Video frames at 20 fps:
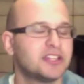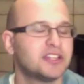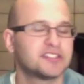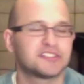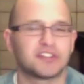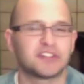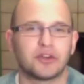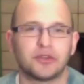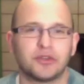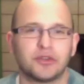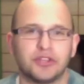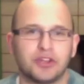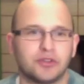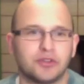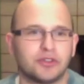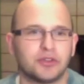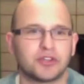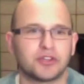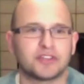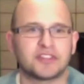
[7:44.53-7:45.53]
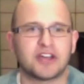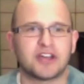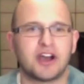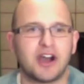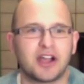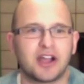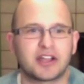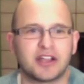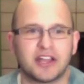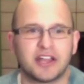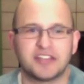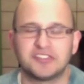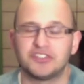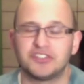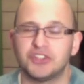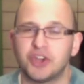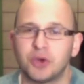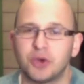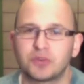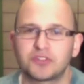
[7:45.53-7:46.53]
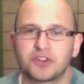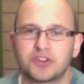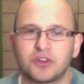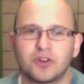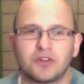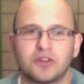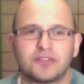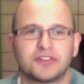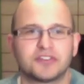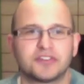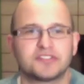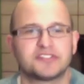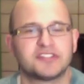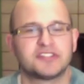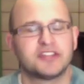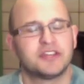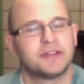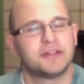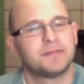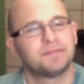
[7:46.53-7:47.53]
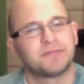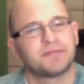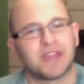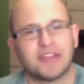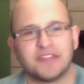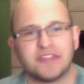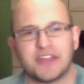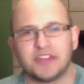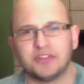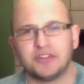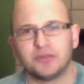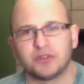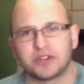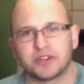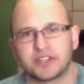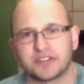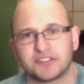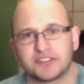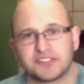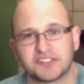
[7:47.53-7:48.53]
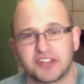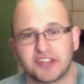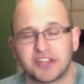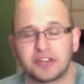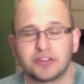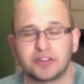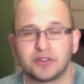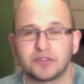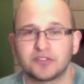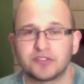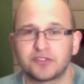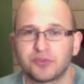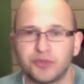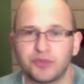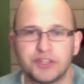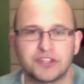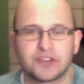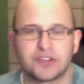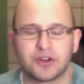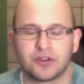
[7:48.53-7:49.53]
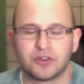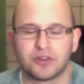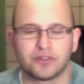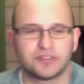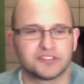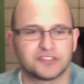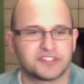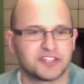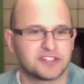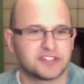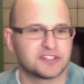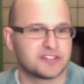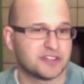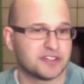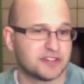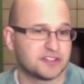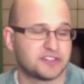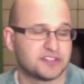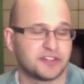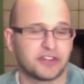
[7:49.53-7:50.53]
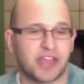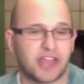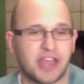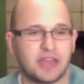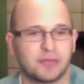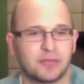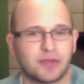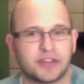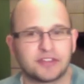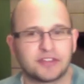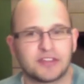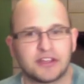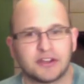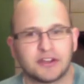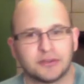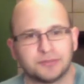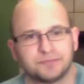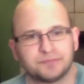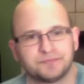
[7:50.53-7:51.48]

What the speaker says: So, you know, you look at the Hawkeyes, no turnovers, and then you look at the Cyclones, three turnovers. There's your game right there.